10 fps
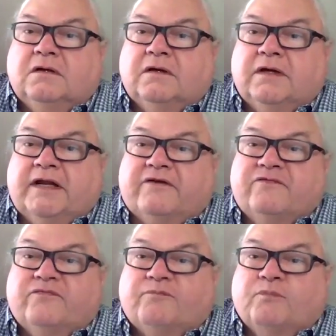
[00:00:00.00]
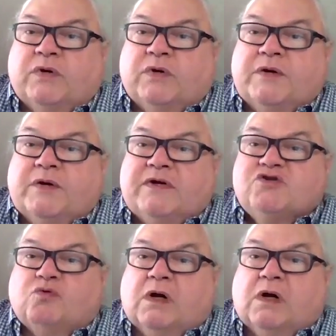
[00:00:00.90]
And I've pretty much
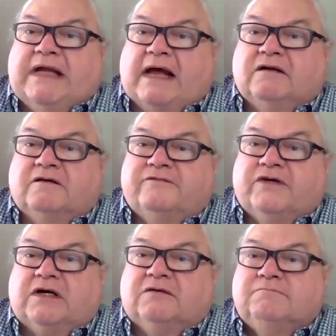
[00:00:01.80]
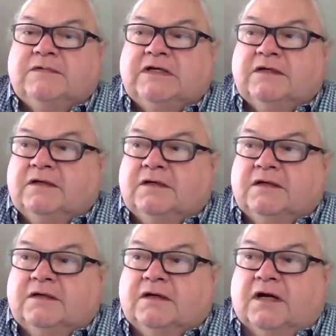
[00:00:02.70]
run out of
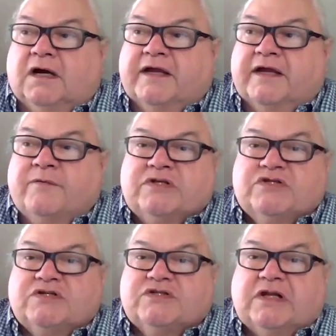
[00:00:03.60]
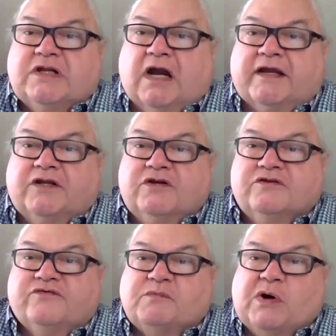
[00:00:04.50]
images that I can use
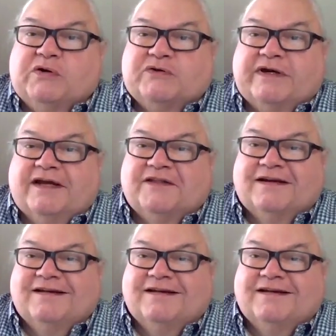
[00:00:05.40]
for poetry, I think.